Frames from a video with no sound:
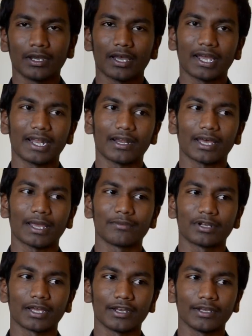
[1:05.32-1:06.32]
And
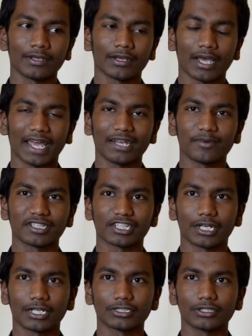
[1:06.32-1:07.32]
I'm learning
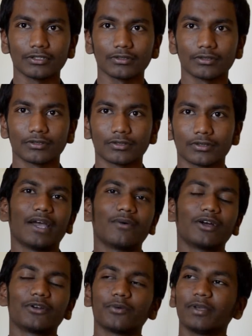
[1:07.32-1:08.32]
animation also. I
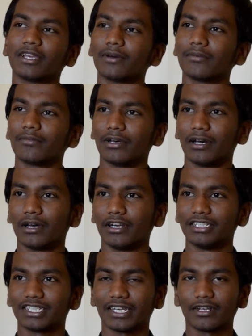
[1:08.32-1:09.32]
want to become a
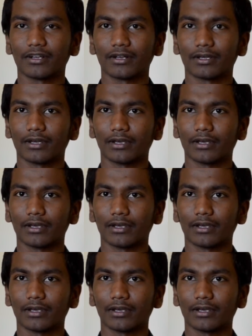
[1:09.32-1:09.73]
designer,